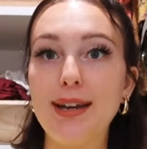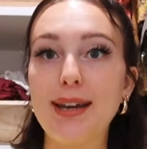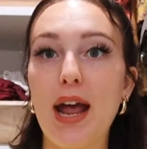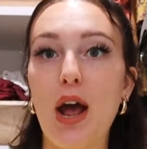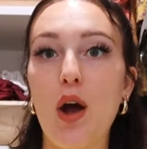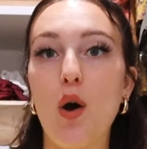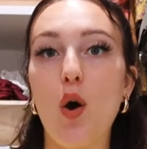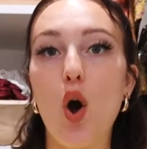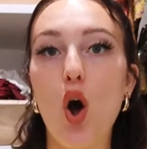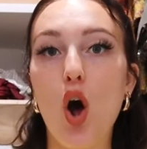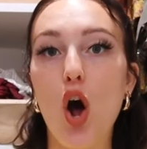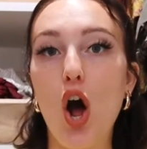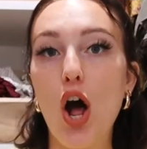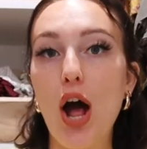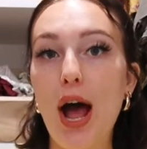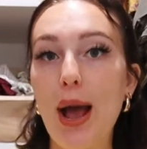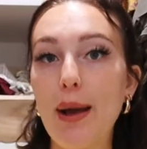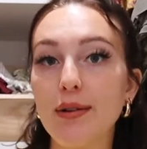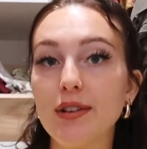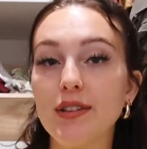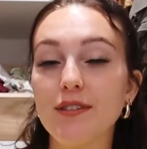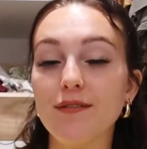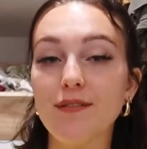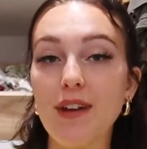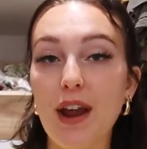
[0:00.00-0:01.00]
Now,
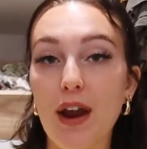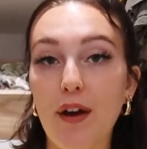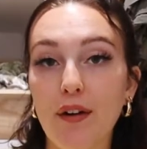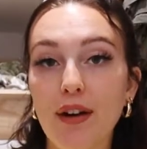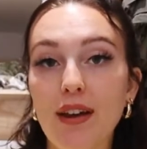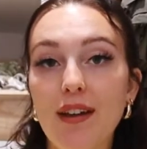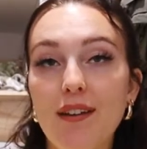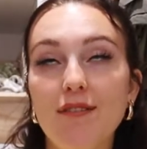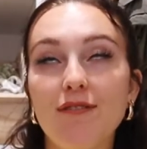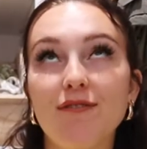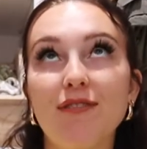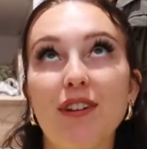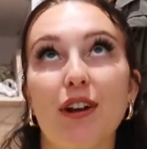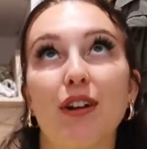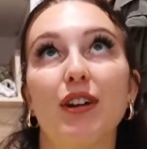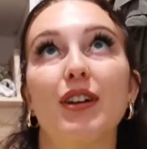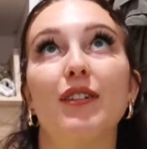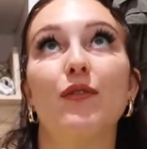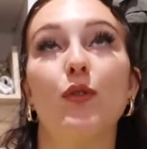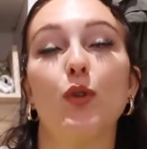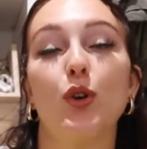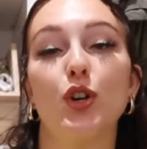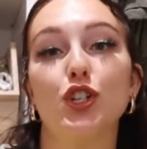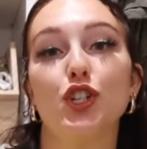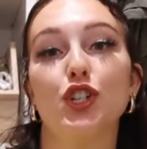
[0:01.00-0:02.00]
I was very
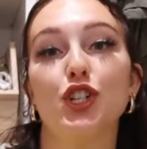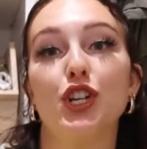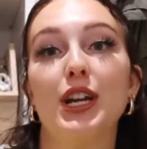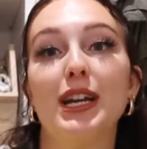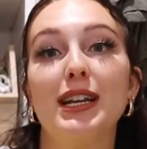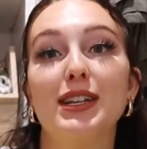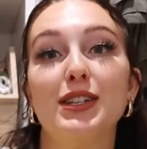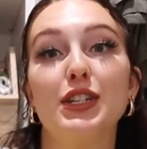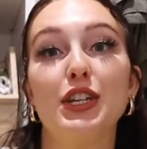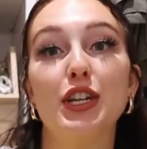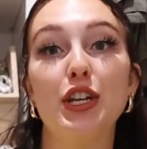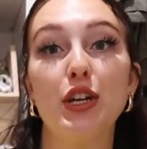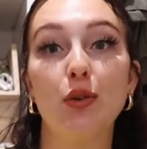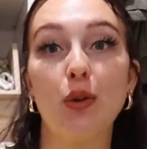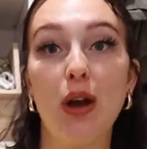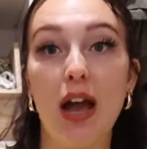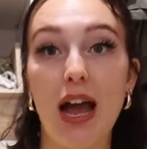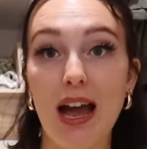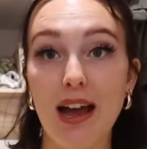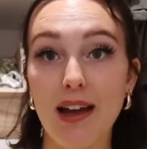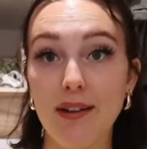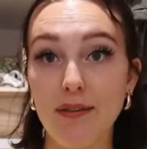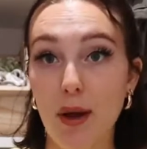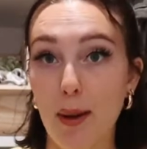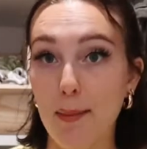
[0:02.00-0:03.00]
fortunate to
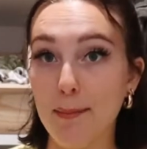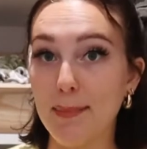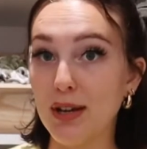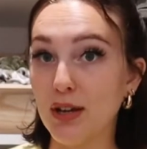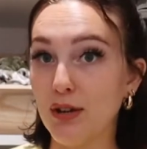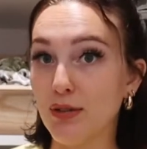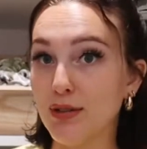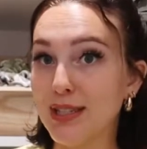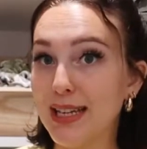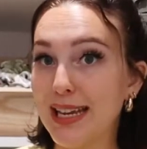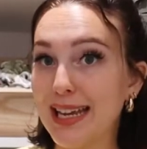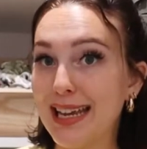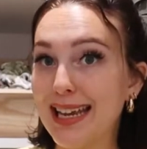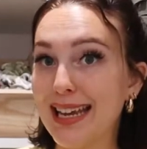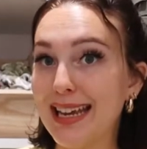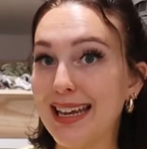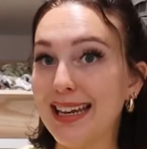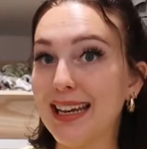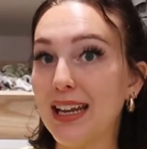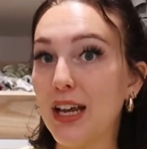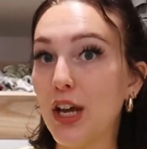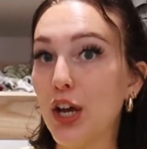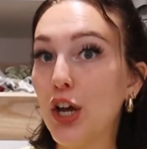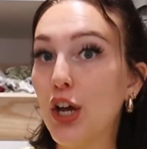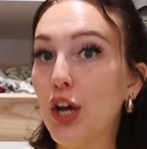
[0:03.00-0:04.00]
have a
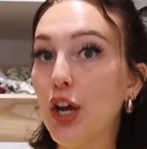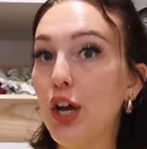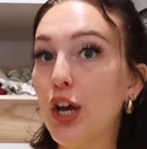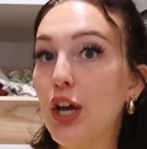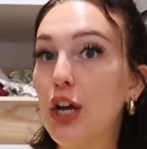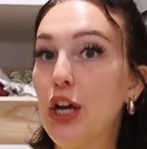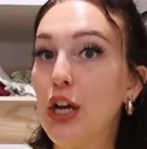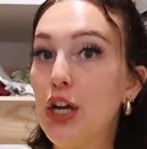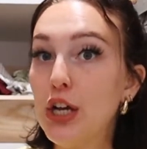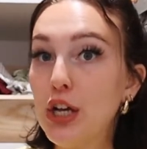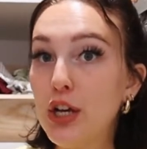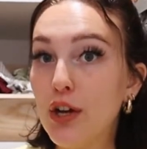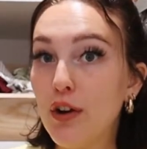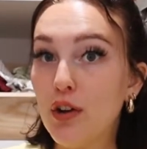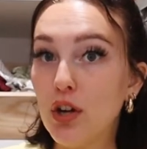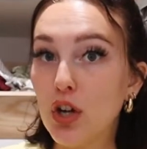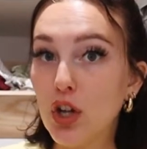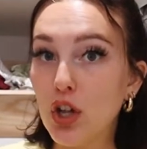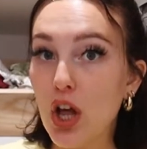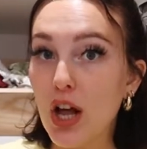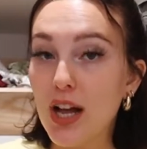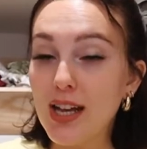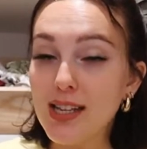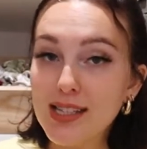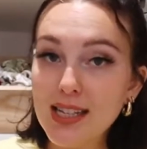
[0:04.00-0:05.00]
built-in
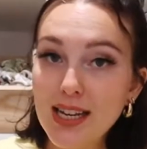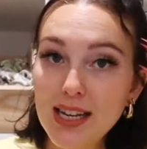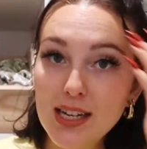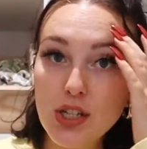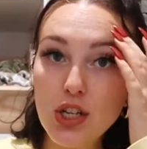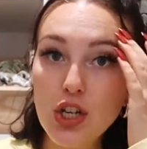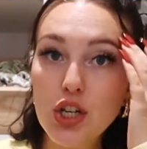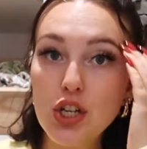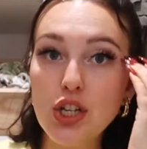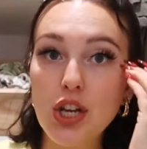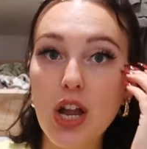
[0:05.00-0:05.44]
closet.